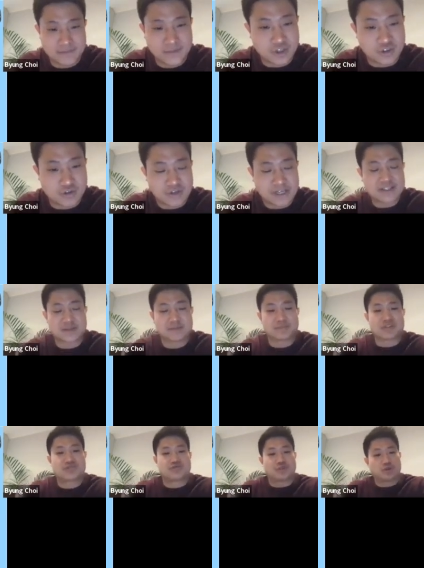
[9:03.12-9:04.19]
the greater
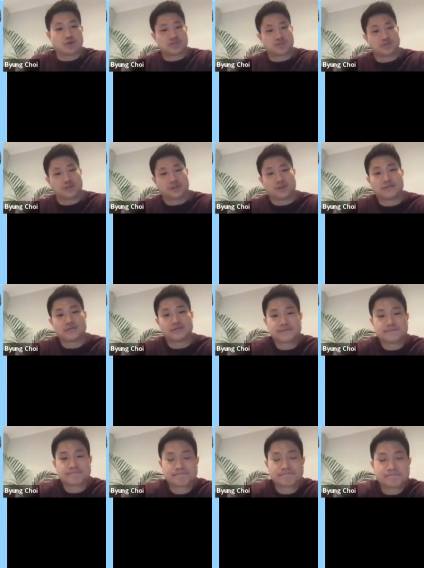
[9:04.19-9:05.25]
petrosal nerve.
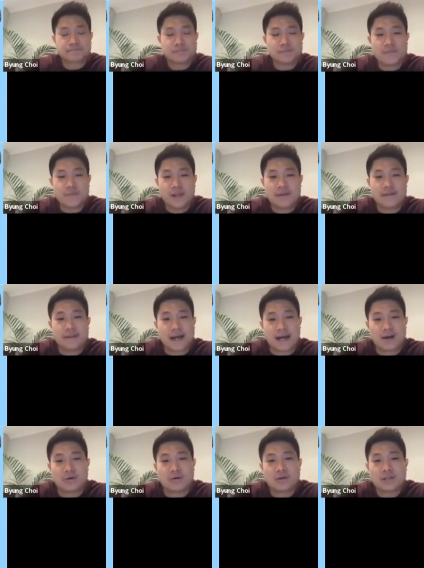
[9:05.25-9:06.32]

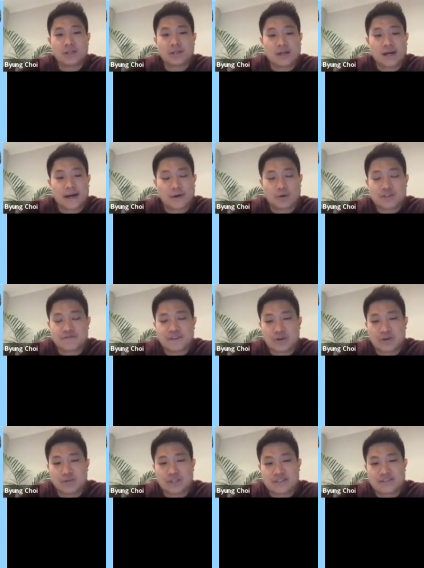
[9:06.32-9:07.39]
Now, I always
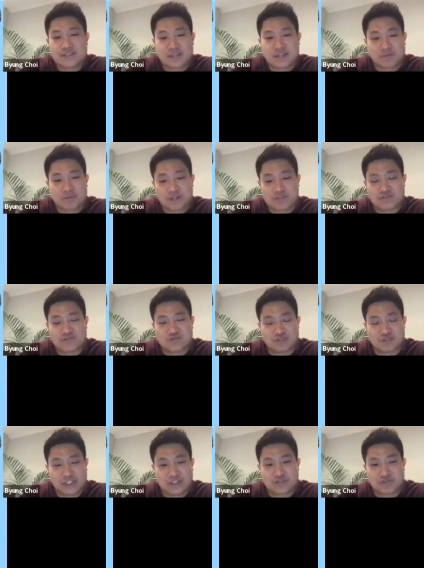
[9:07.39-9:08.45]
found these type of questions
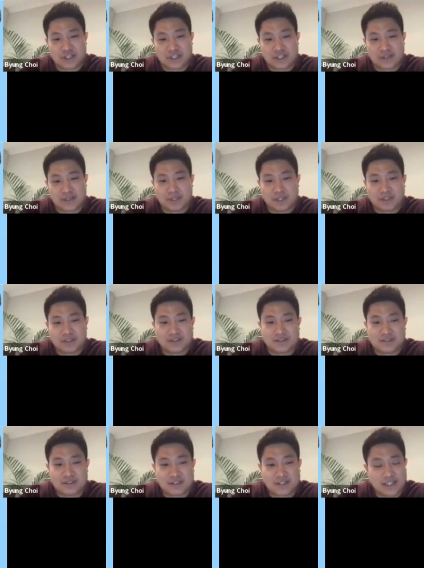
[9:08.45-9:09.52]
really tricky
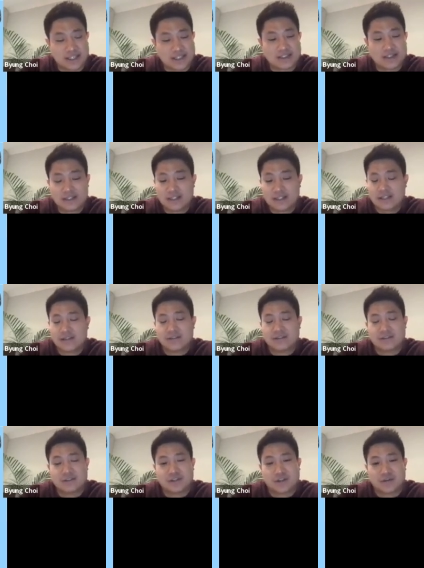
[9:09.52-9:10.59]
because clearly,
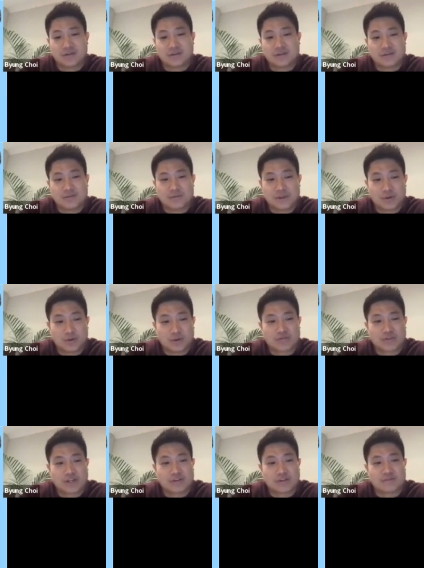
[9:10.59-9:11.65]
you know, with all the
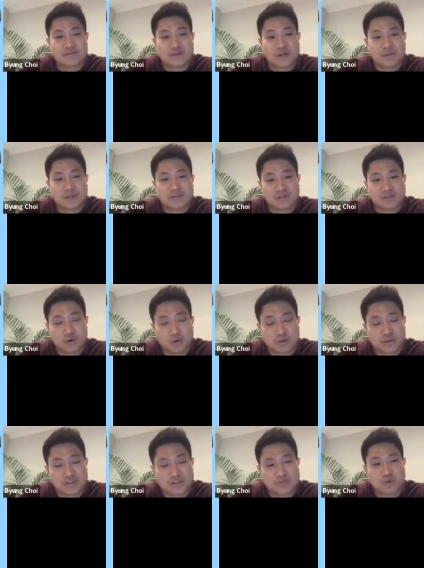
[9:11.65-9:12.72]
cranial foramina and all
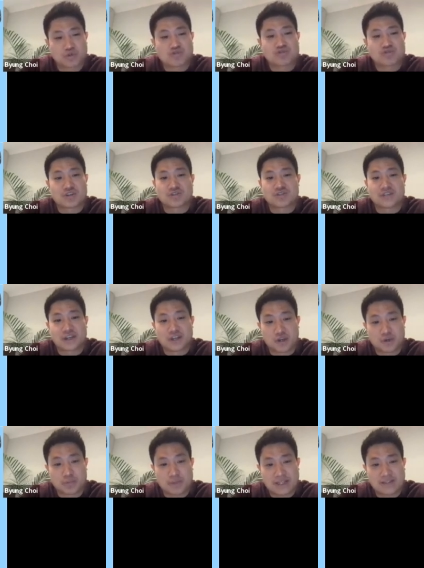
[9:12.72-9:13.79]
the small structures that
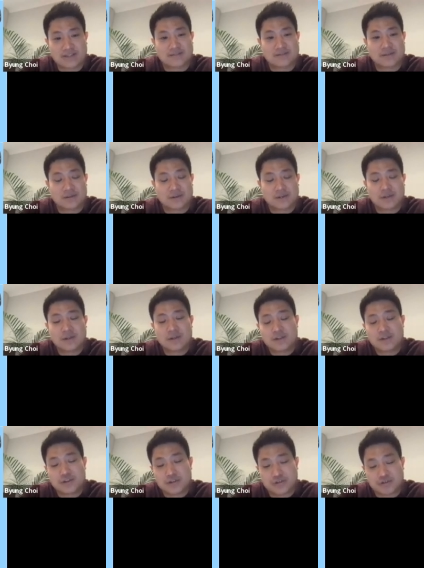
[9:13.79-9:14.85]
go past
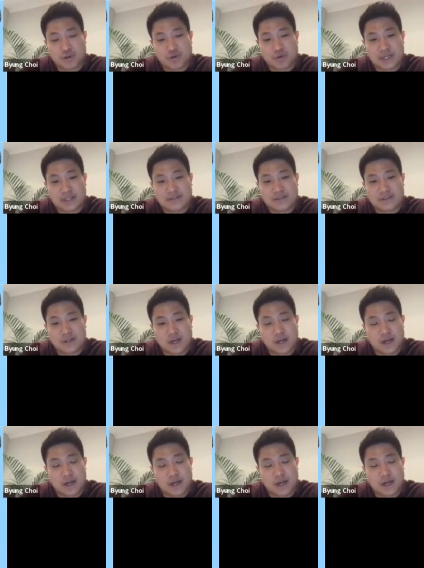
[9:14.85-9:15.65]
through it,